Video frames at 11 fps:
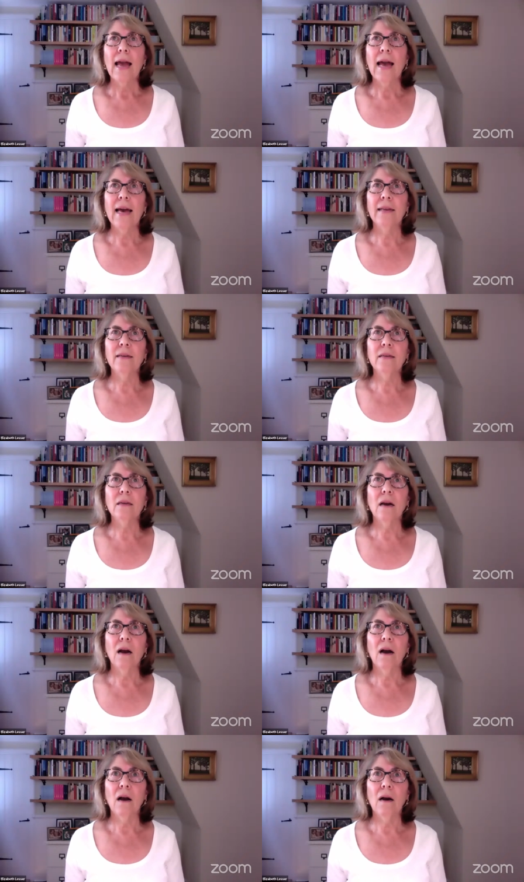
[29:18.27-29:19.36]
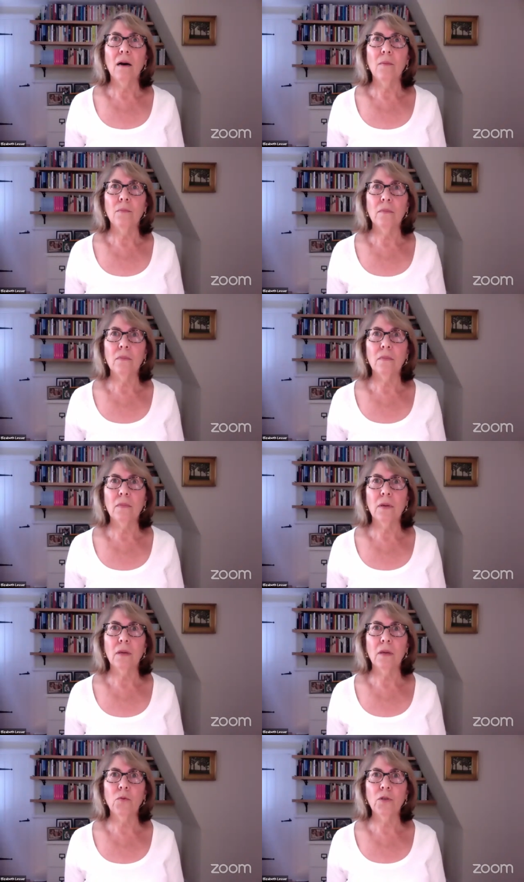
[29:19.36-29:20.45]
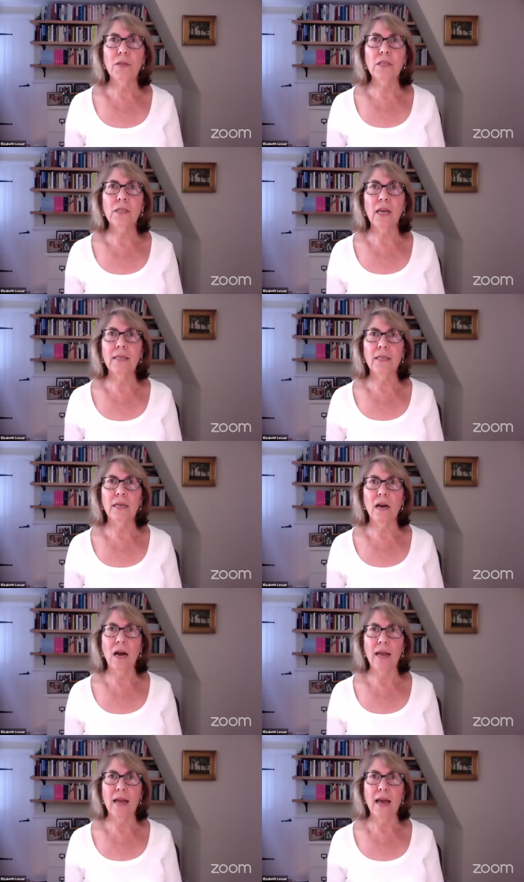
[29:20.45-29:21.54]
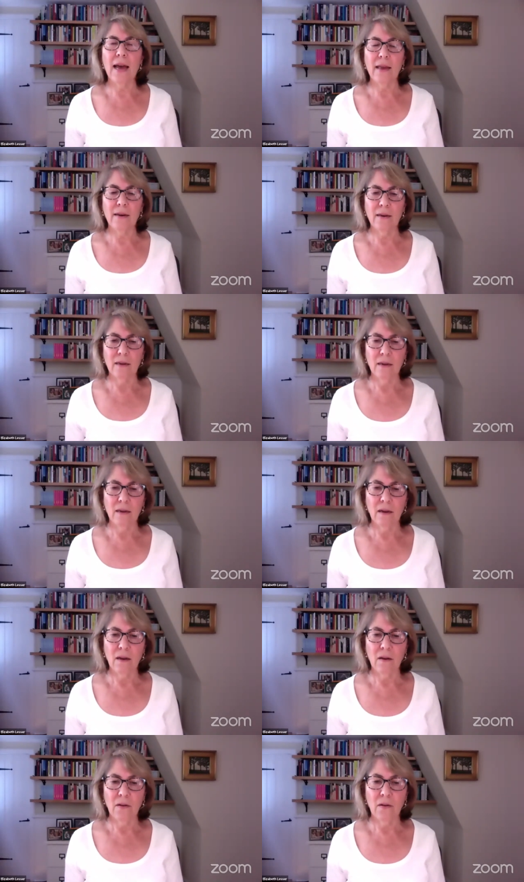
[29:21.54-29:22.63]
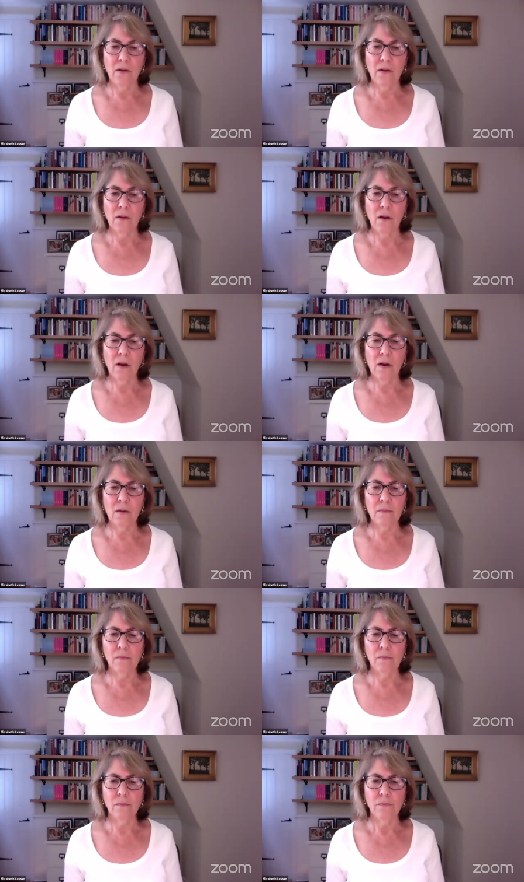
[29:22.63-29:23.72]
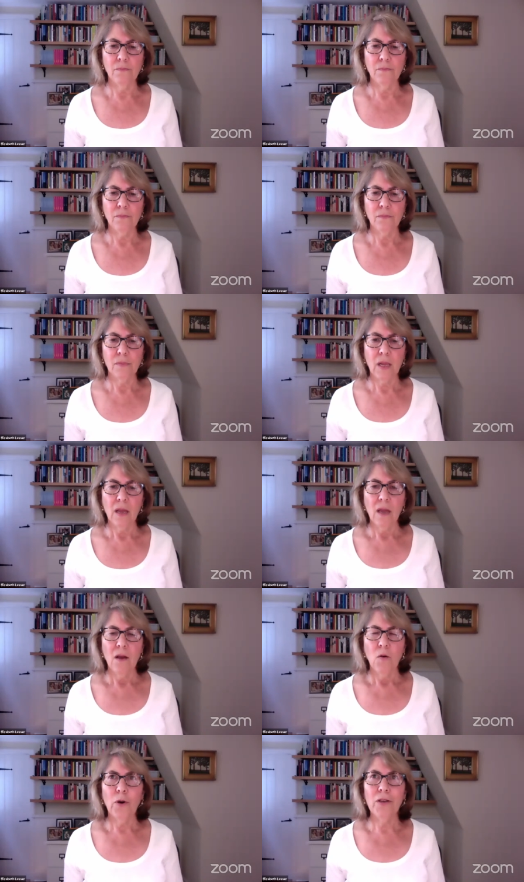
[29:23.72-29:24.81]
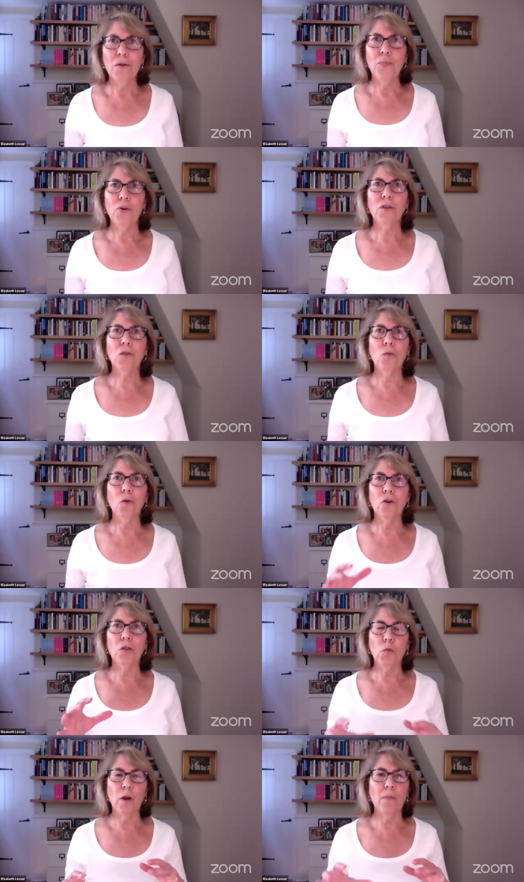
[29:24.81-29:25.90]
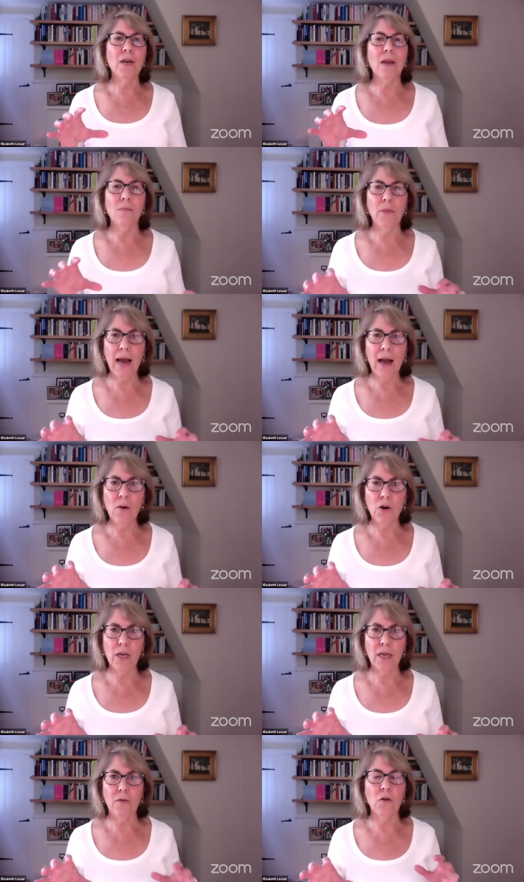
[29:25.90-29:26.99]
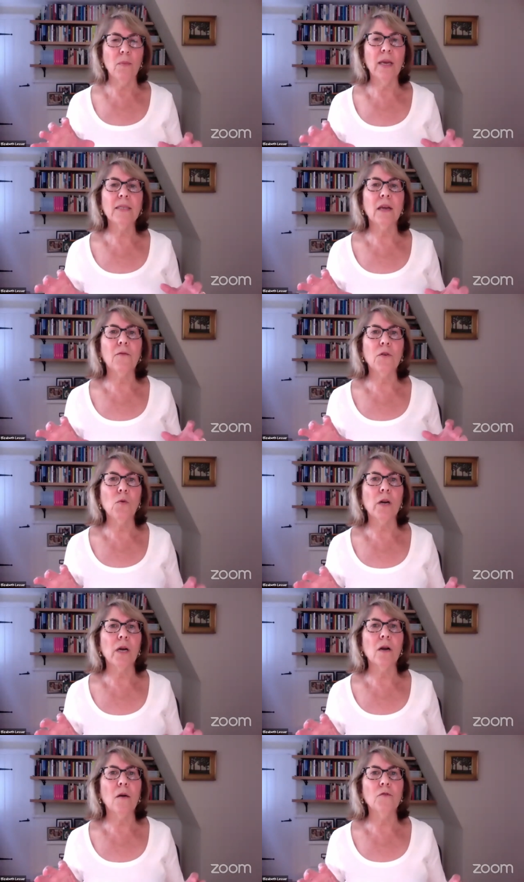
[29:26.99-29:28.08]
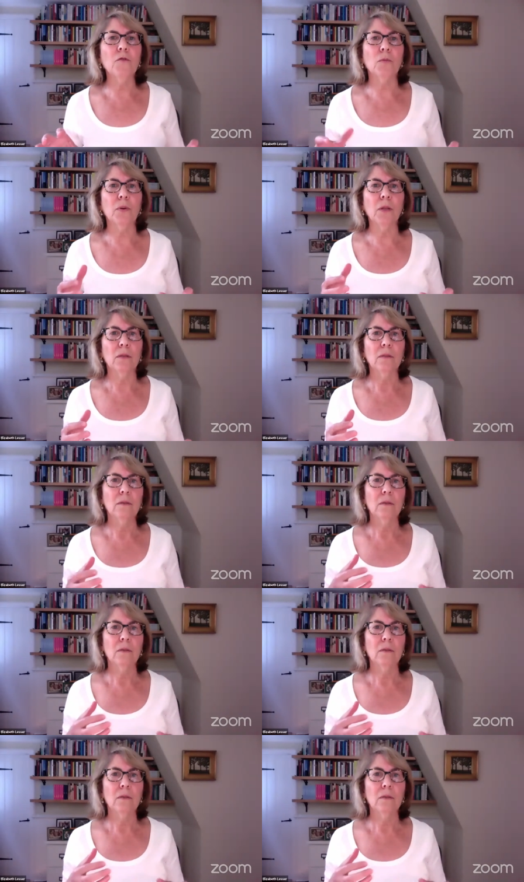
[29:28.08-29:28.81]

And it was this idea I had, when you put the words women and power together, it makes everyone uncomfortable,